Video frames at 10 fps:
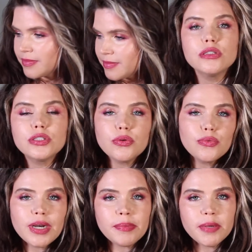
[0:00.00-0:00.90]
So
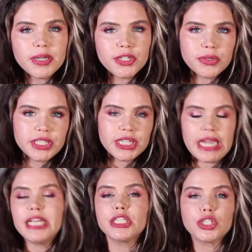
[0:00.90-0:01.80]
what I'm going to be doing
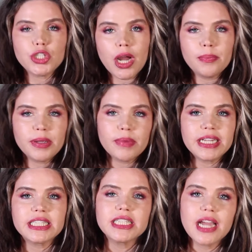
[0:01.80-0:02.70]
today is shopping my
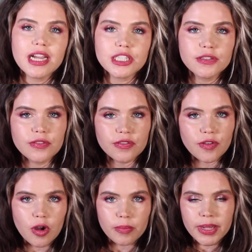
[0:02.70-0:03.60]
stash for
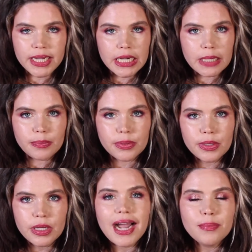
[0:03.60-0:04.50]
fall makeup.
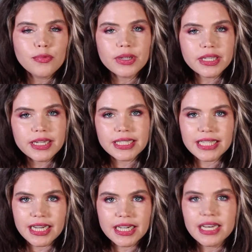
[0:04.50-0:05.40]
I'm really
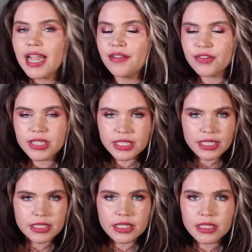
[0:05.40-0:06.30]
excited every
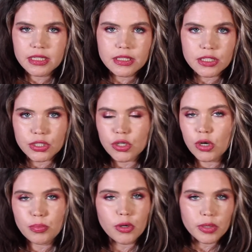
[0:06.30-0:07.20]
season to
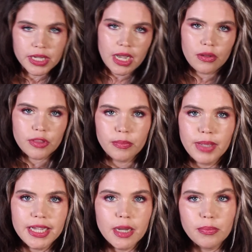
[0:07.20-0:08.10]
start pulling out the
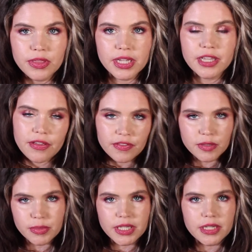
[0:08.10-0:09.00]
makeup that gives
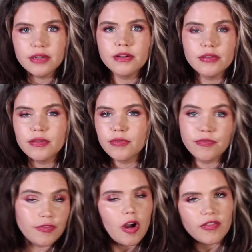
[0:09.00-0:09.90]
me
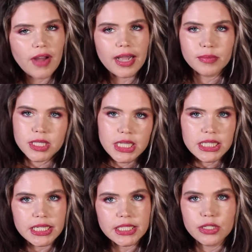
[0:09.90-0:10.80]
fall vibes this
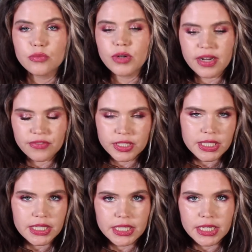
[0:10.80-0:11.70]
season, whatever
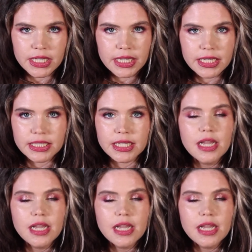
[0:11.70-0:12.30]
season it is.